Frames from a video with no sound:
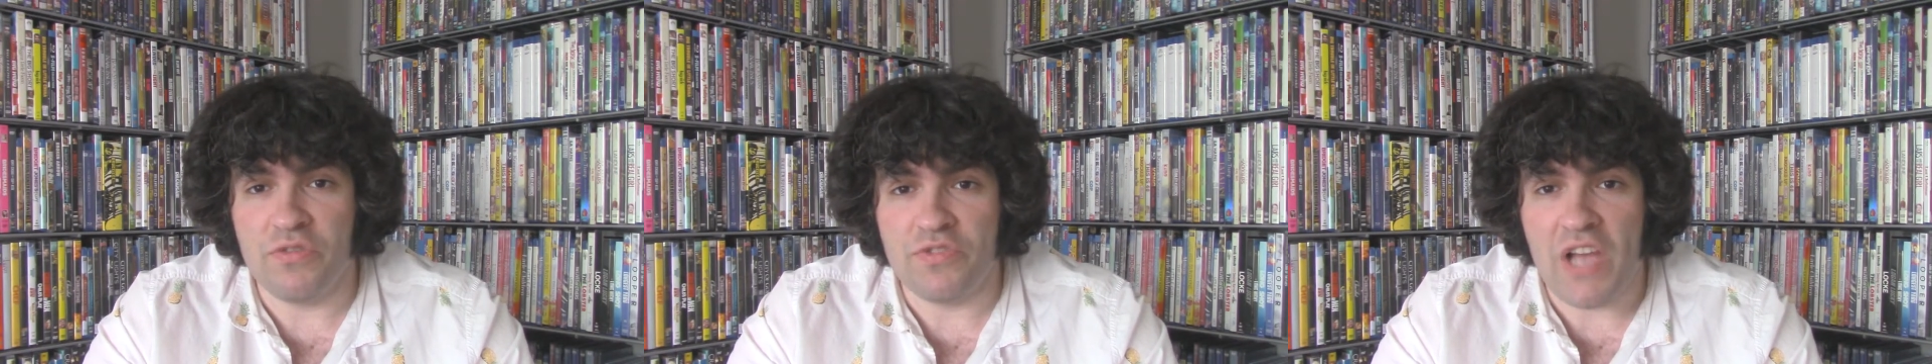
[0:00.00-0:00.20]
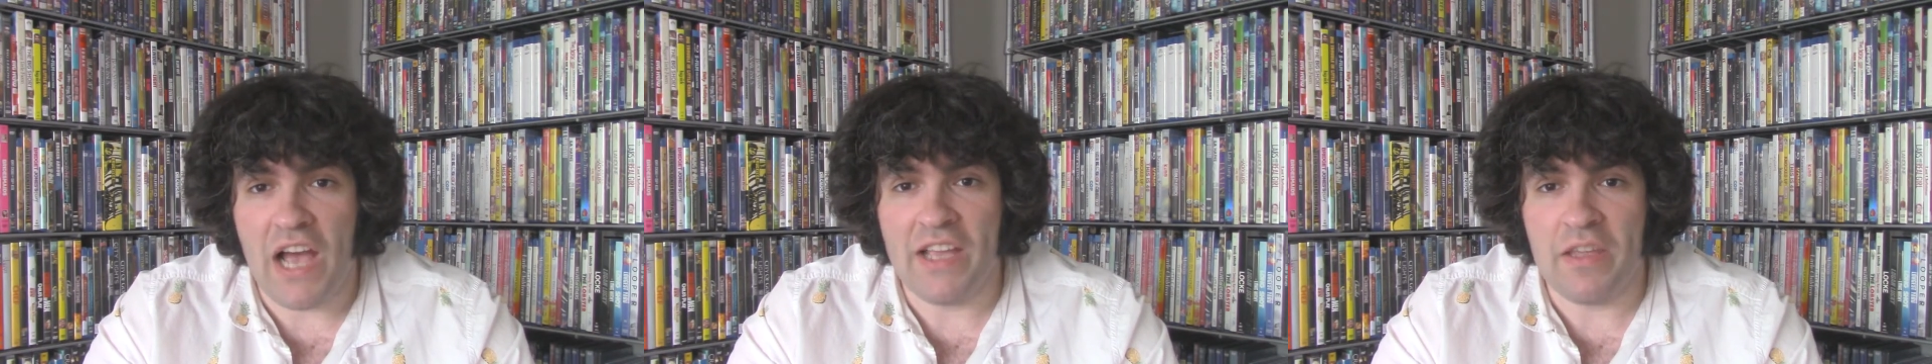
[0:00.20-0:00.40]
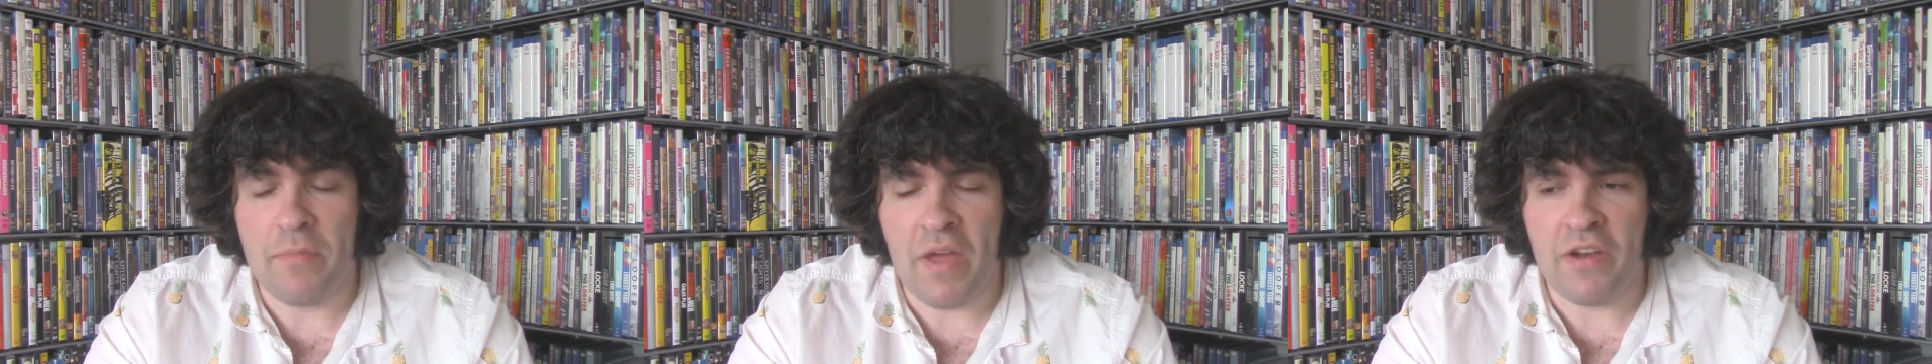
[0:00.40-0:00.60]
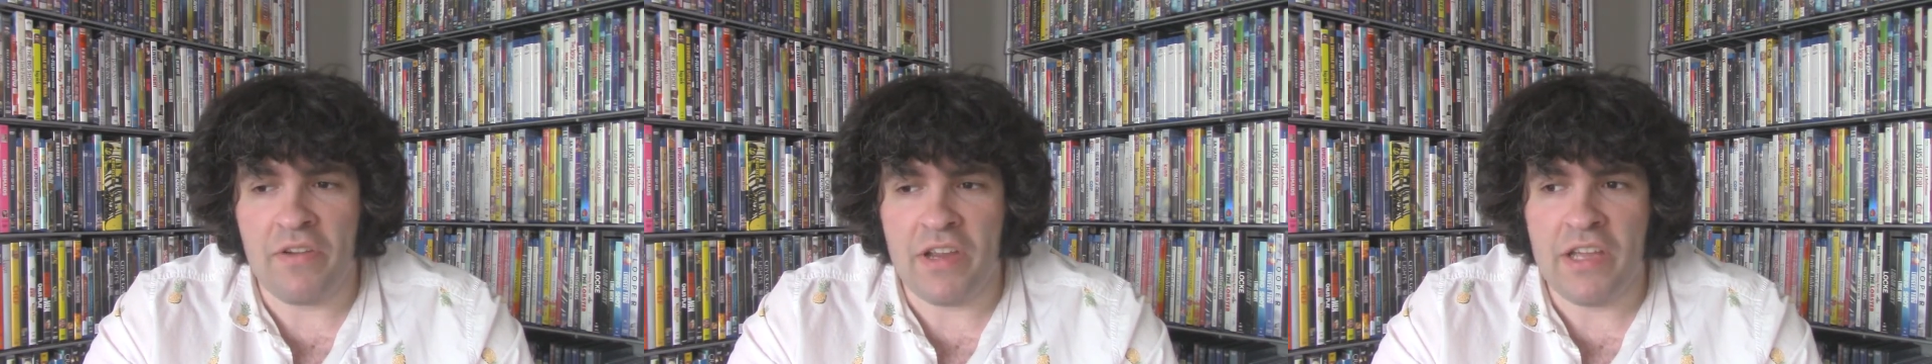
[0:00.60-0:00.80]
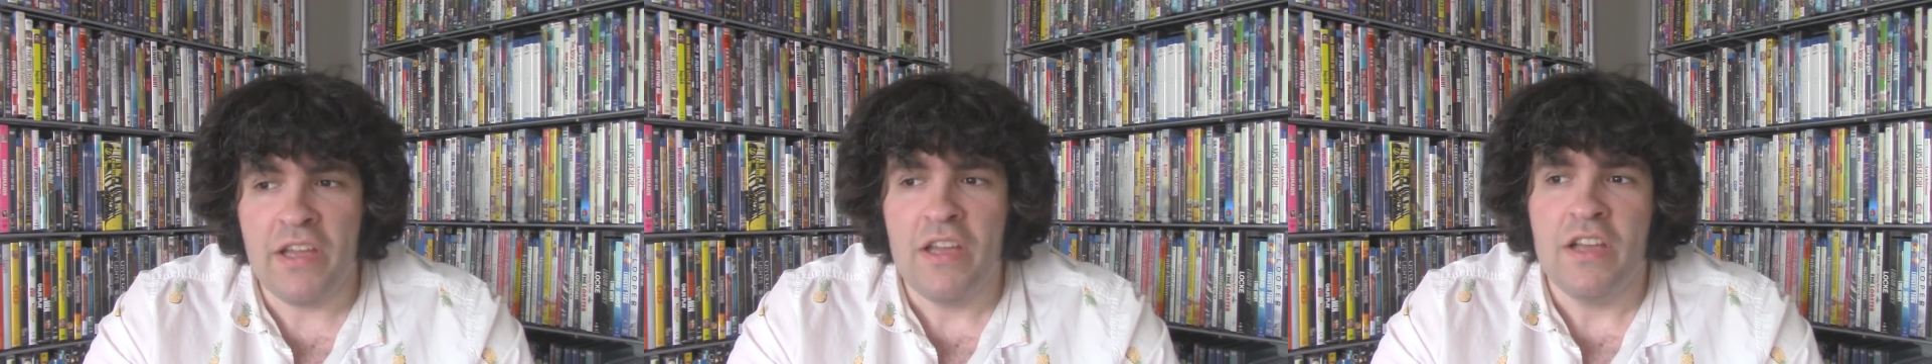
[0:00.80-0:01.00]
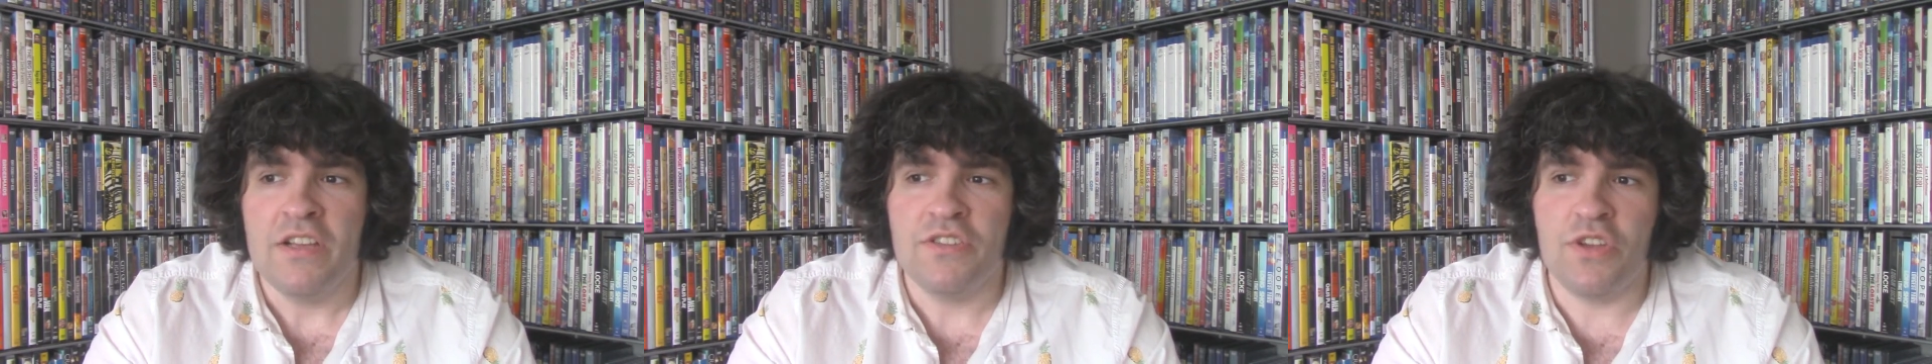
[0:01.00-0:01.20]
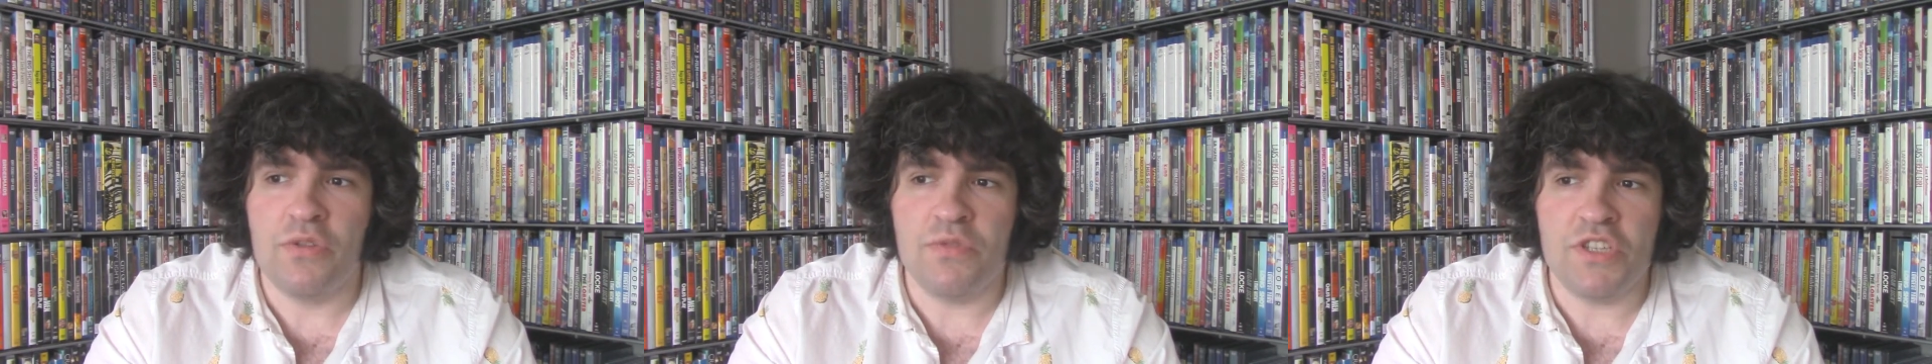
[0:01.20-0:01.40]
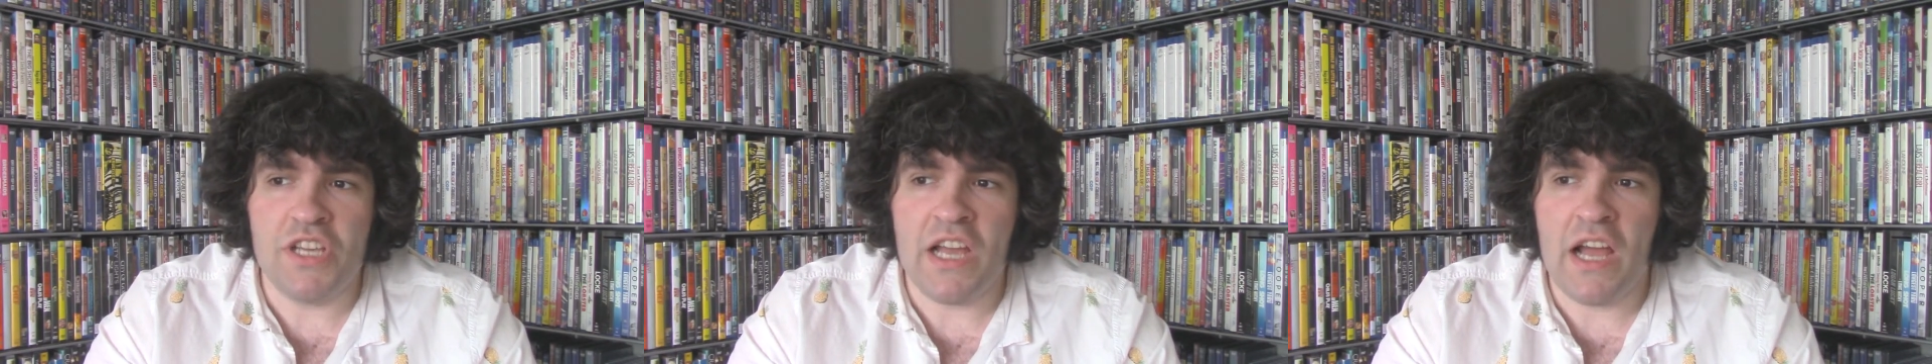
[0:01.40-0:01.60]
documentary, so
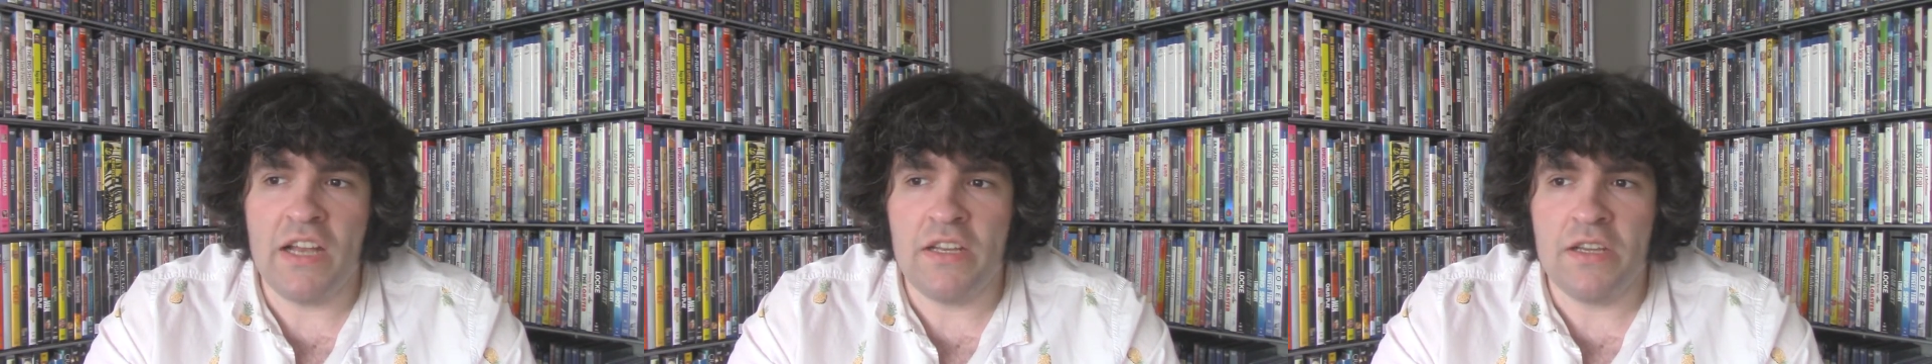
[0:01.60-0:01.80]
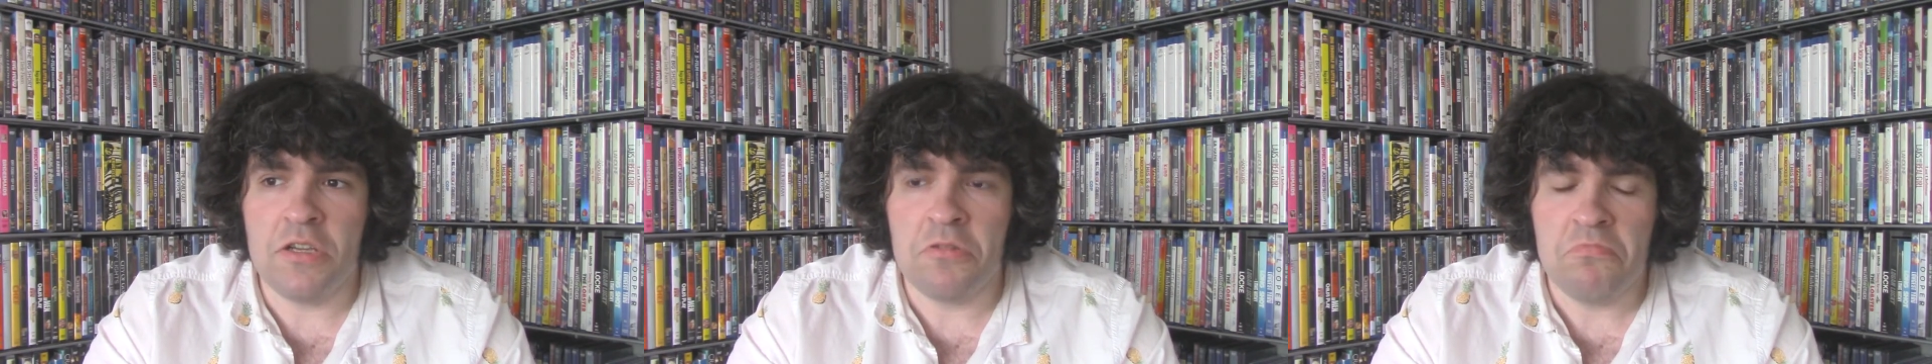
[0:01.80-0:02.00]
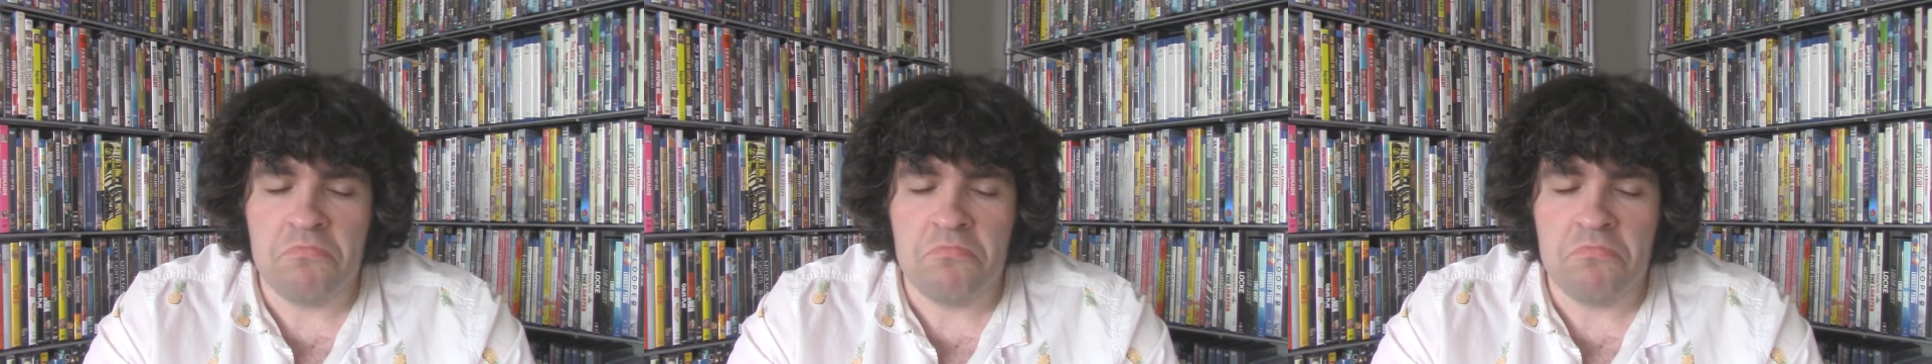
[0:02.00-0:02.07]
she kind of